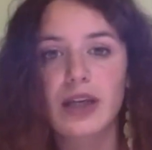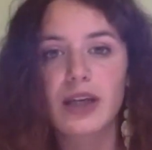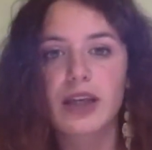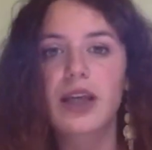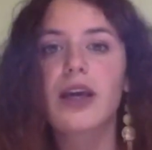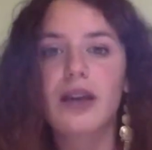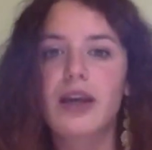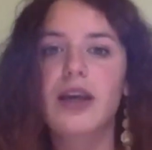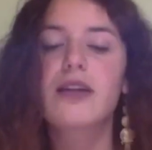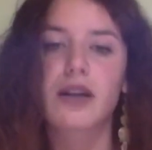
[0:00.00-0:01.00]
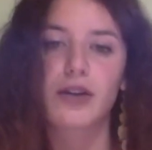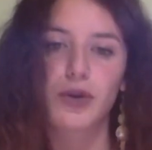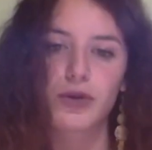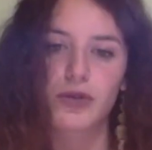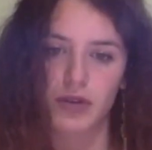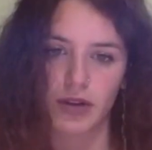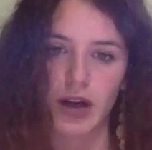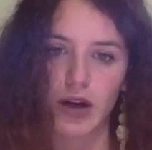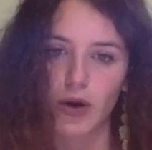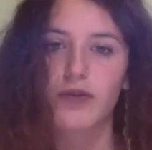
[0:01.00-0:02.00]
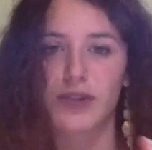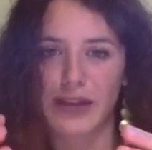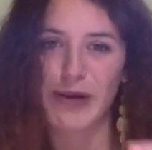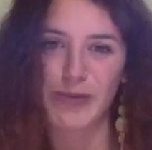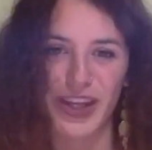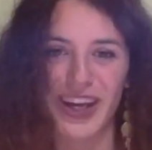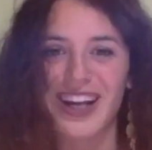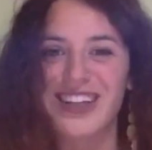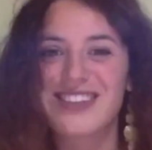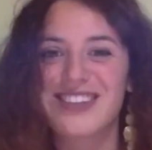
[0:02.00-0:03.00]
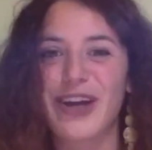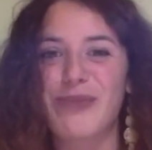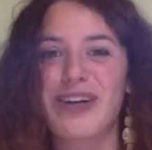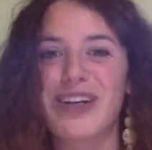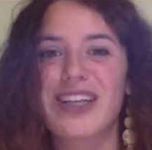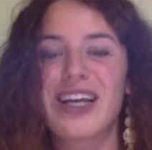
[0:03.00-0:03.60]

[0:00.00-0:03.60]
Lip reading: he's accused now of something, let's say, but